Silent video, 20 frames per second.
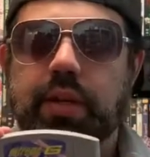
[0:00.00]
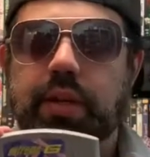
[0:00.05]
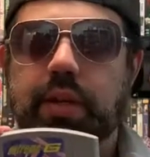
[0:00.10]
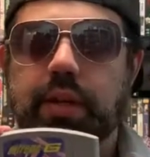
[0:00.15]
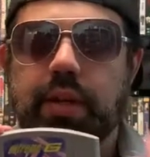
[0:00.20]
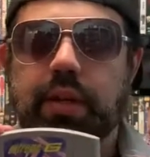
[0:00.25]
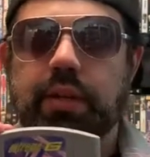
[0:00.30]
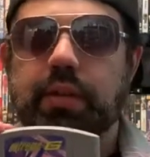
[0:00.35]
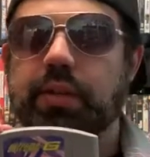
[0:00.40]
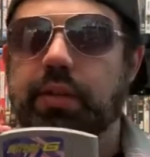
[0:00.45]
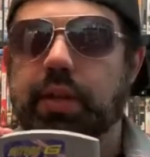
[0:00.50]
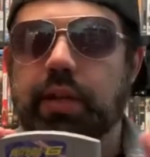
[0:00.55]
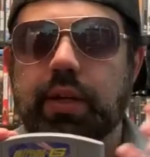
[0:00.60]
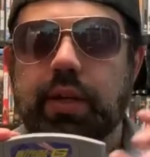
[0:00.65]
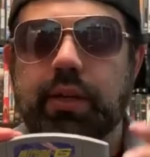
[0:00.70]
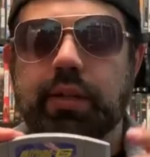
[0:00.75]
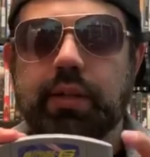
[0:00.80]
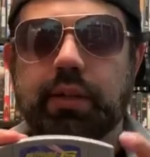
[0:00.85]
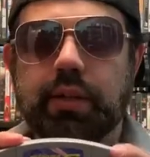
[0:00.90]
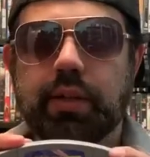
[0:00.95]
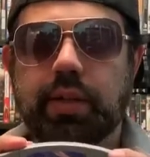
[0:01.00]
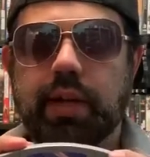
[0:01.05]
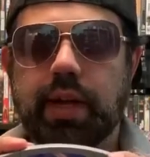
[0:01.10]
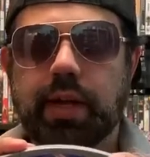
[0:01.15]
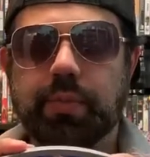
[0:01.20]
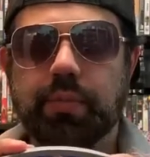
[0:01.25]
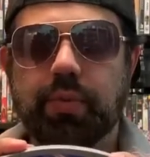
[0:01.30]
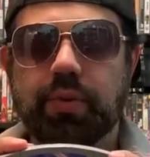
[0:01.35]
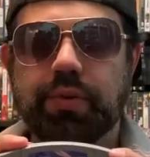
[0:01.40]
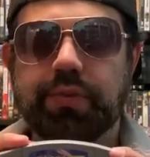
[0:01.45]
and
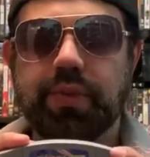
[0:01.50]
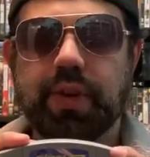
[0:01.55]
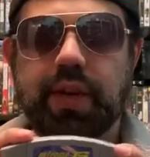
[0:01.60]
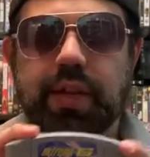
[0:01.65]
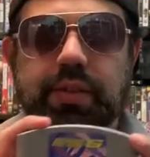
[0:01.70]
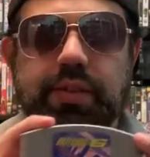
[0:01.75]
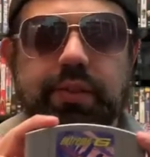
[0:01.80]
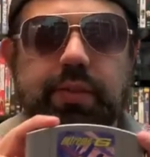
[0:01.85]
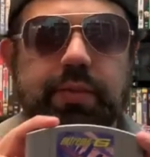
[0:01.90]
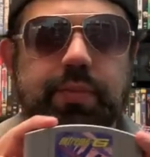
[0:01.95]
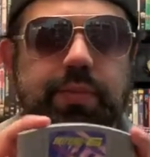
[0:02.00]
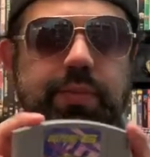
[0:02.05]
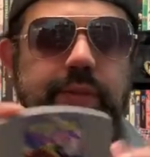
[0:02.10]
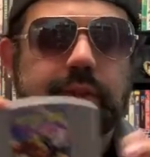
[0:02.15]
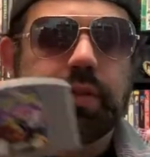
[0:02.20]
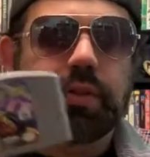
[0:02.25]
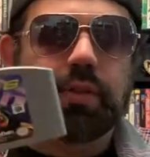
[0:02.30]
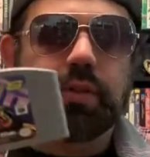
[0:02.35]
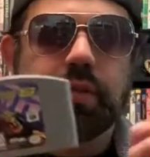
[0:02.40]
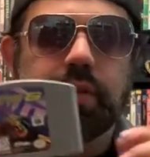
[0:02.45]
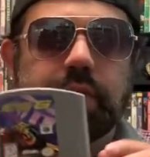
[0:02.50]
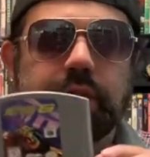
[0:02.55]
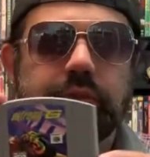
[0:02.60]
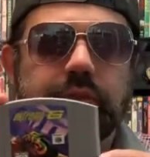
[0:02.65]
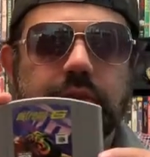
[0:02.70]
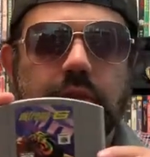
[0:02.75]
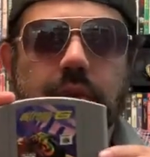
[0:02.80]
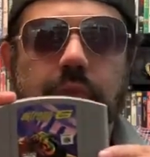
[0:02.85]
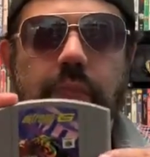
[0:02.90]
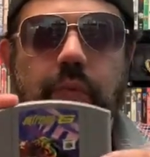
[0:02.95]
had more fans and you know,
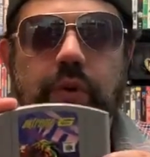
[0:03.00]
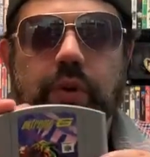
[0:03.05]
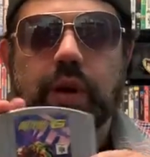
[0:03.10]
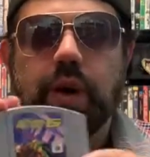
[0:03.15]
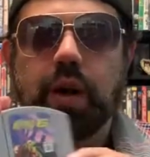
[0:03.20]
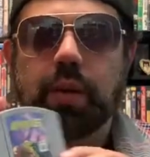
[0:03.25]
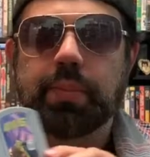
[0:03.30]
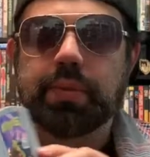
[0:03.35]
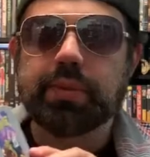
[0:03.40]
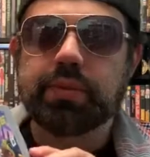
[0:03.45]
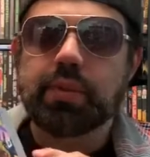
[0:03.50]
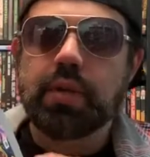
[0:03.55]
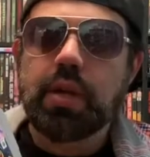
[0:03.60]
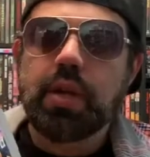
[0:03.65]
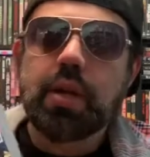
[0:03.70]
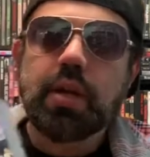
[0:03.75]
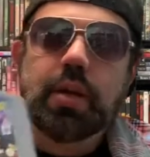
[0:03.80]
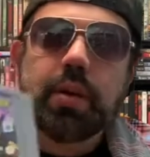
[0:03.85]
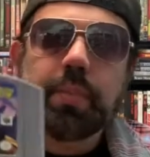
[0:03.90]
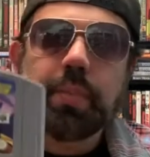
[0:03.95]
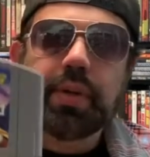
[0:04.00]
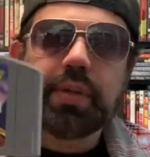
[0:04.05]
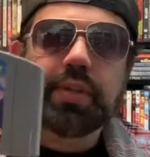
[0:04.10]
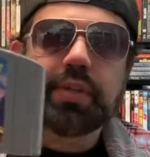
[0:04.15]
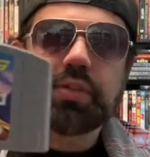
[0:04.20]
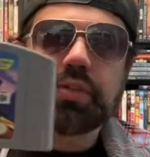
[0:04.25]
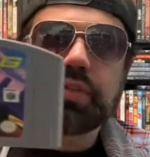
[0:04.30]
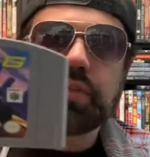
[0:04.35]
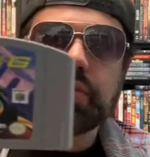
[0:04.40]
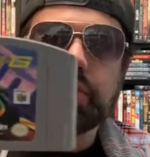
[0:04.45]
sold more copies. But this is